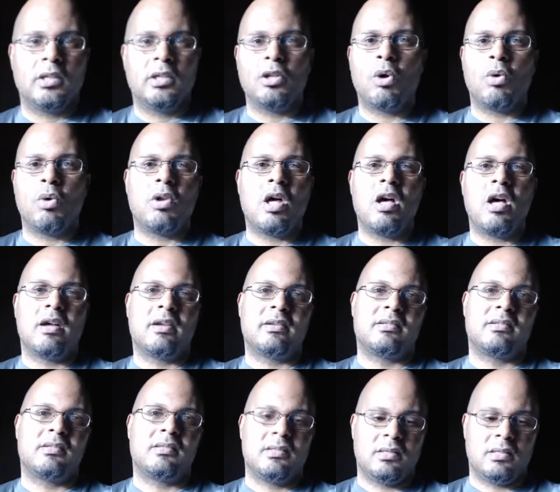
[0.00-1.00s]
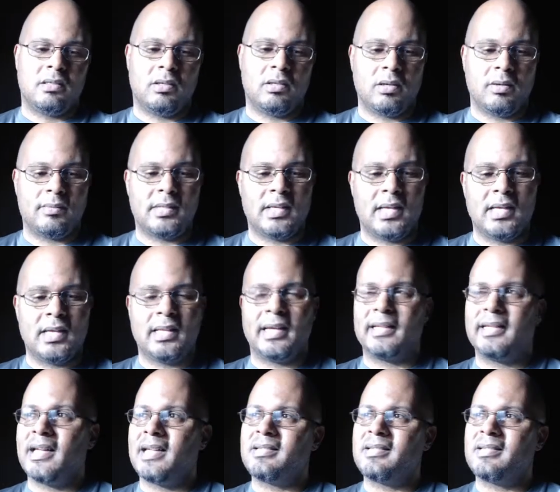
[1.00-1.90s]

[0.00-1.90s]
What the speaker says: No loss. You know what I'm saying? Like,